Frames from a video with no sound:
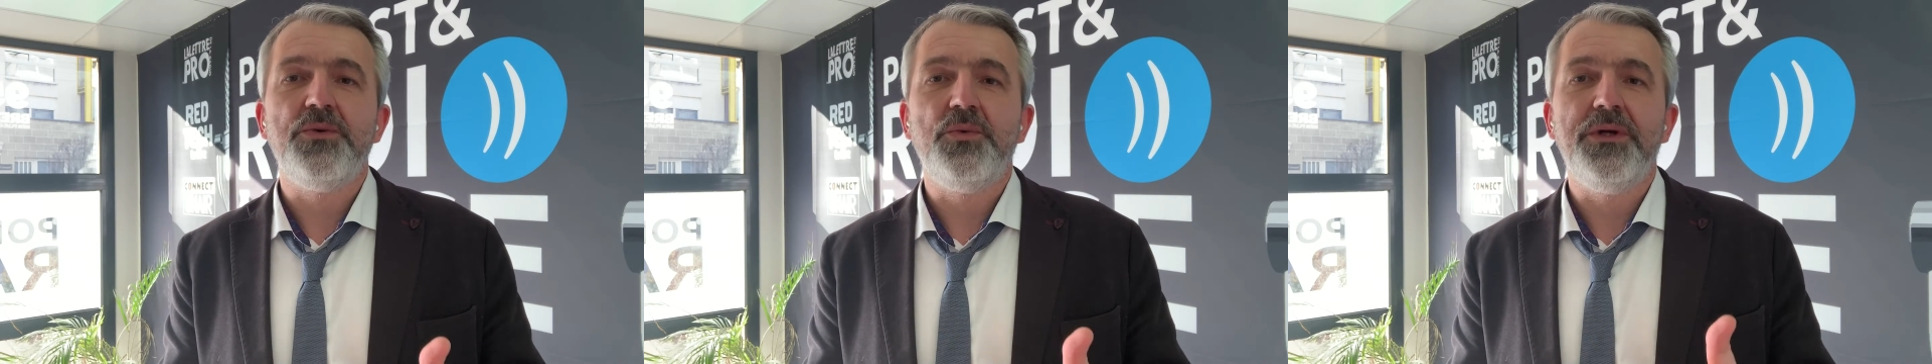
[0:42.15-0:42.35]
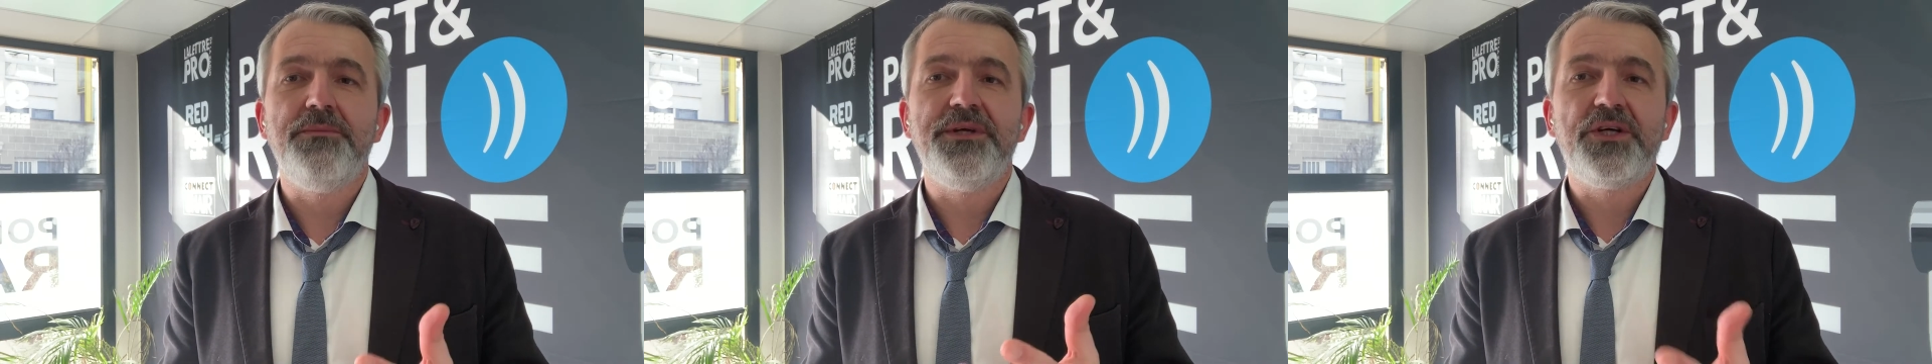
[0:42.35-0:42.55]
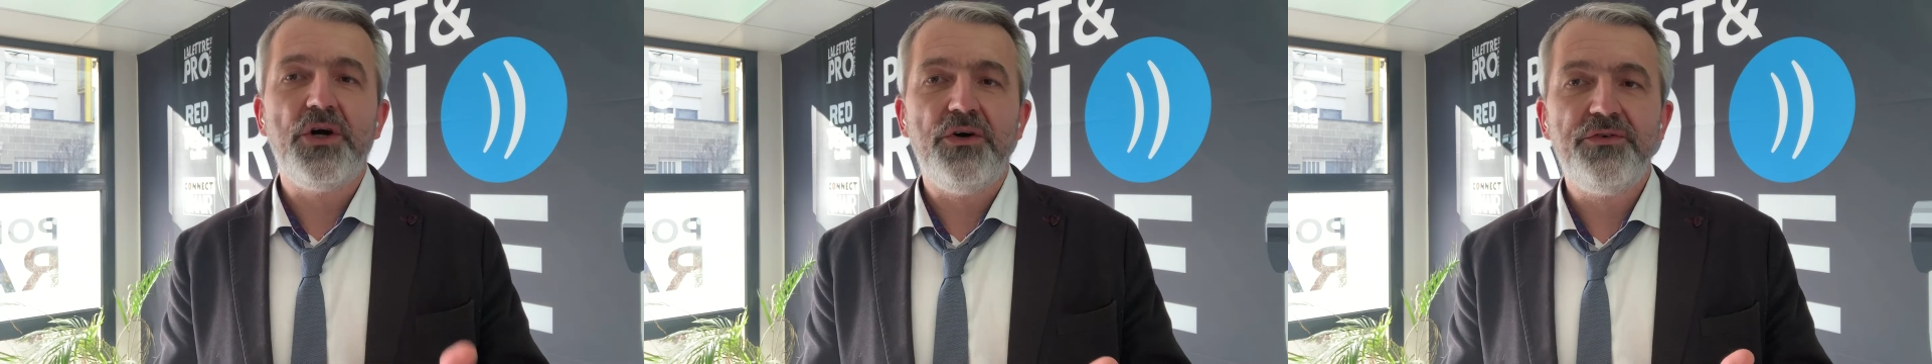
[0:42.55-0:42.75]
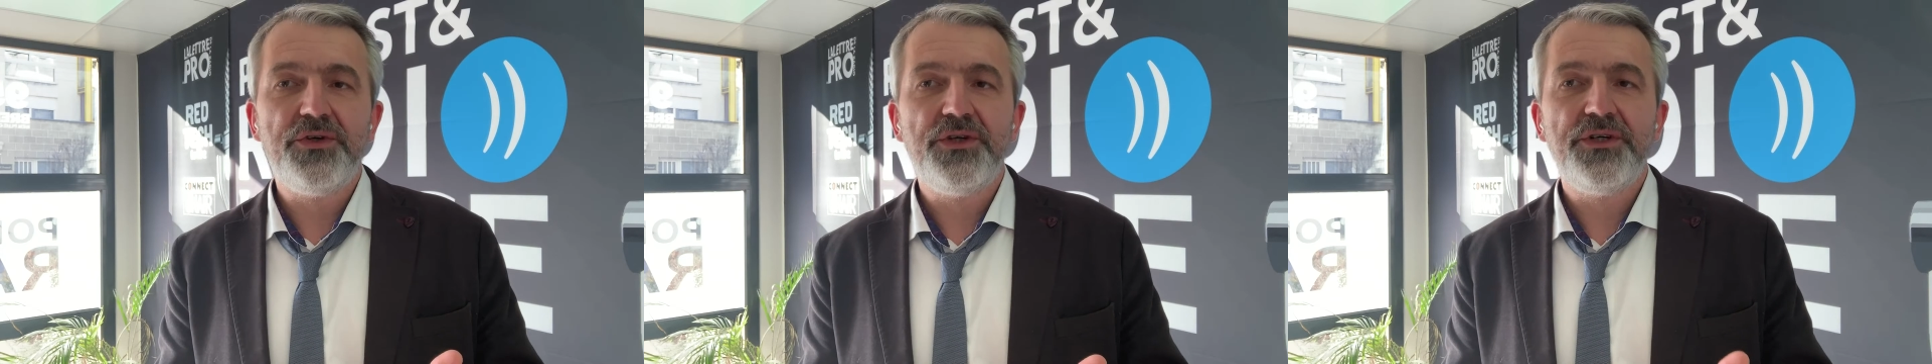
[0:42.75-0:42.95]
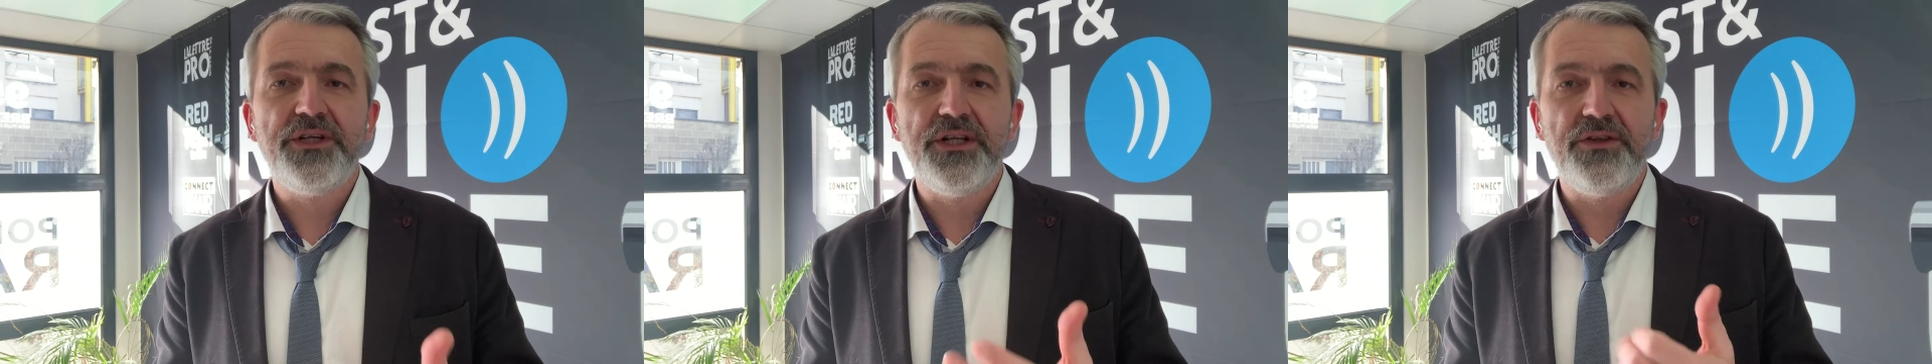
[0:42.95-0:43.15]
will be
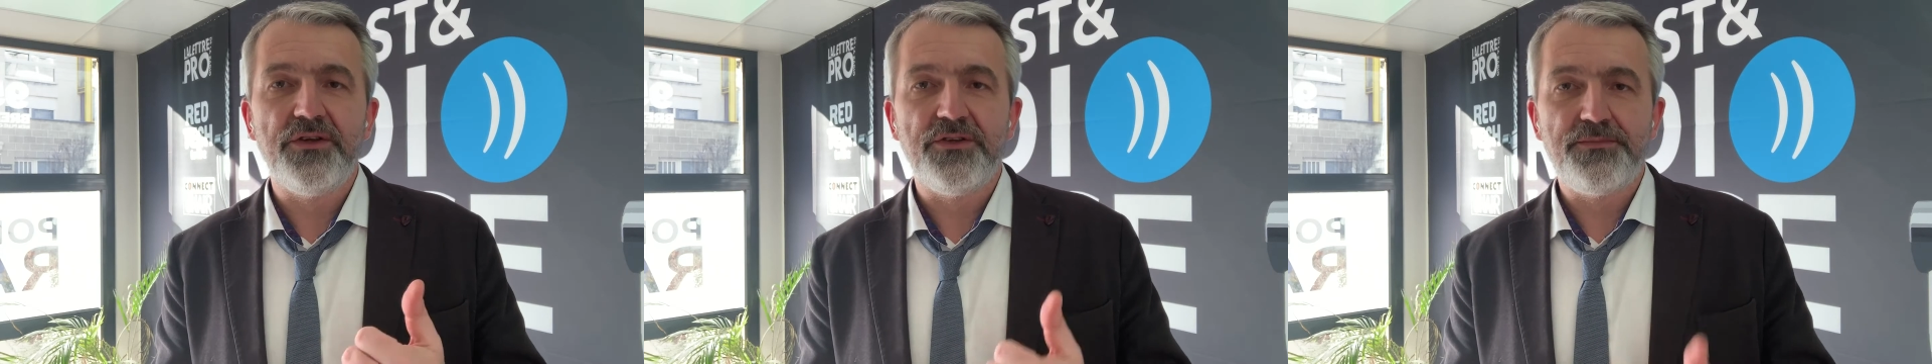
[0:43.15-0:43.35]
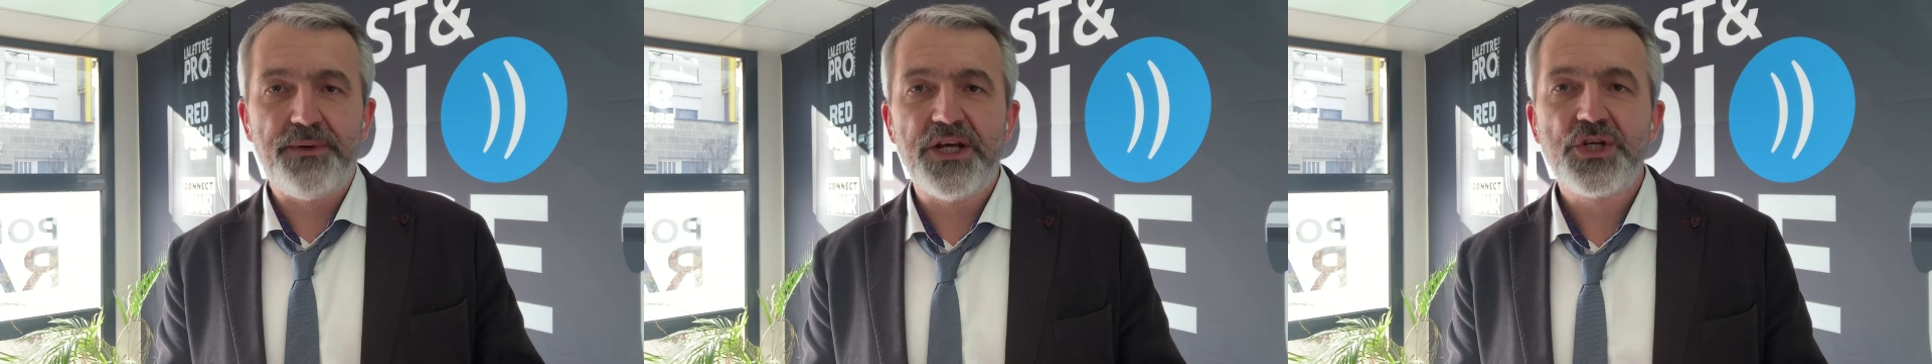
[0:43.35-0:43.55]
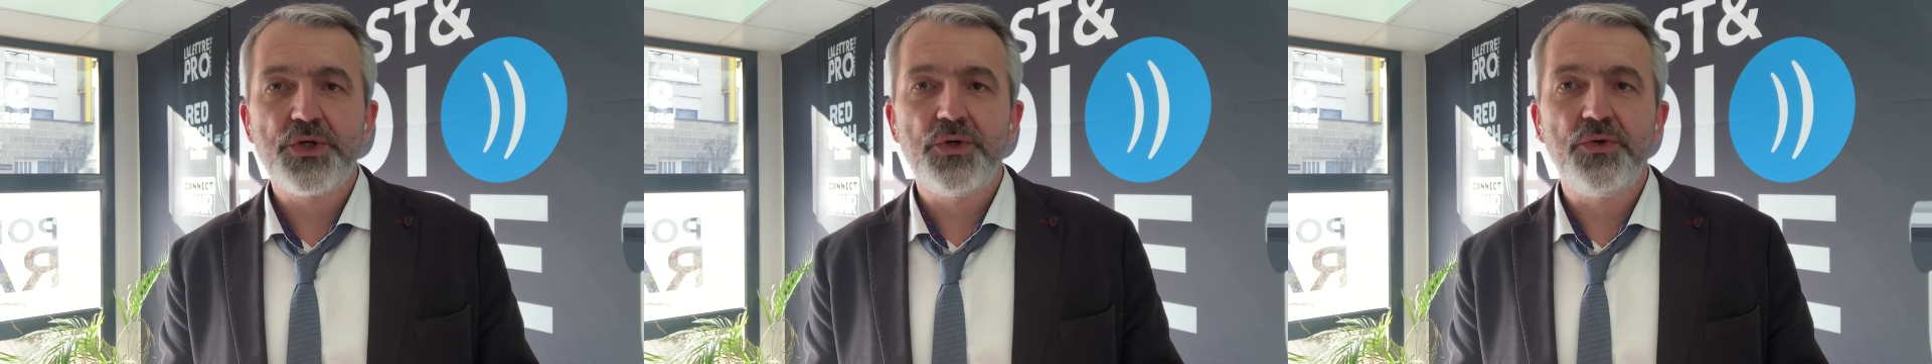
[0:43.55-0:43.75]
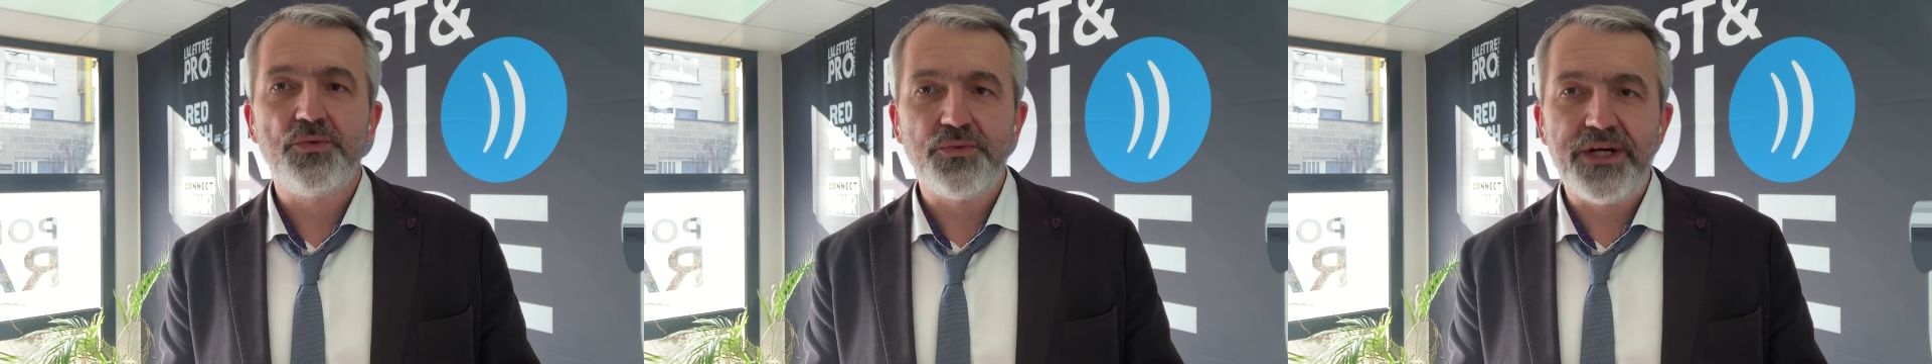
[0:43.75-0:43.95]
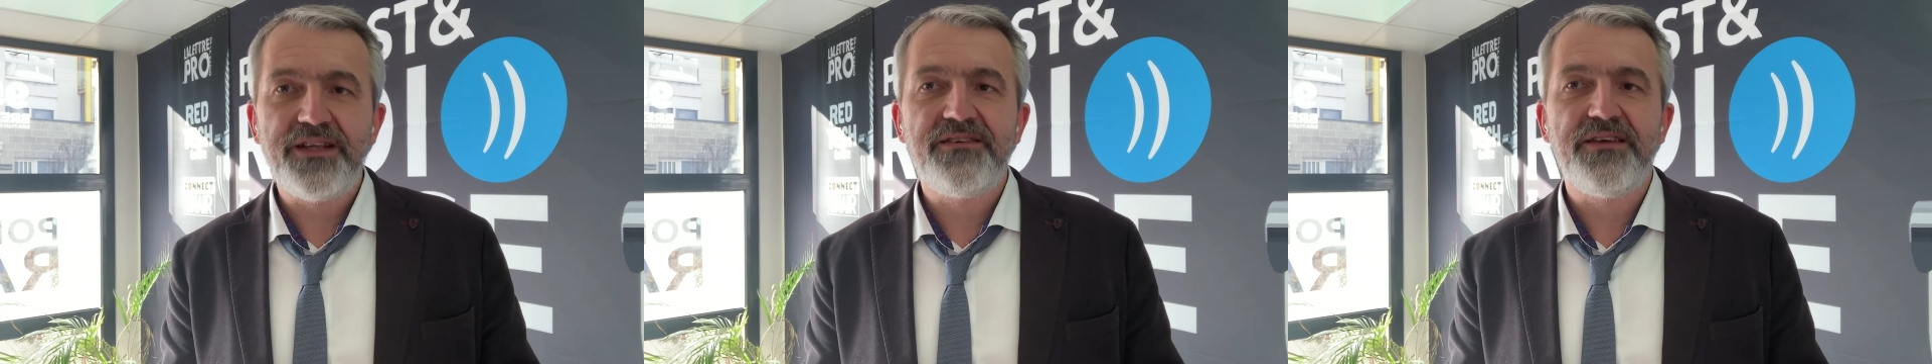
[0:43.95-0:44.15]
covered in the special
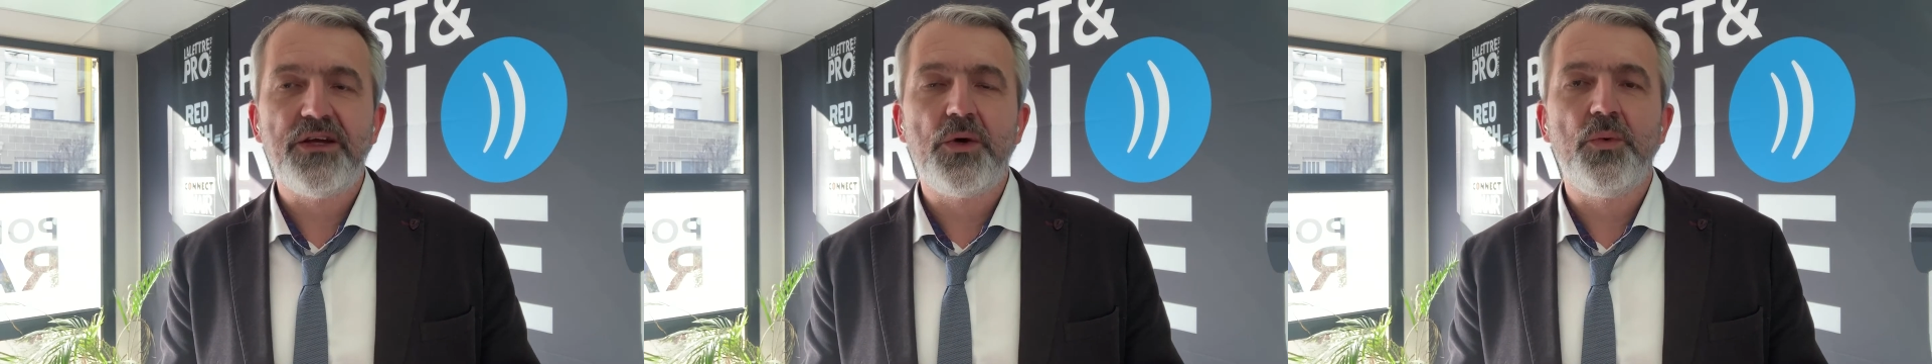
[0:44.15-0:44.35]
RedTech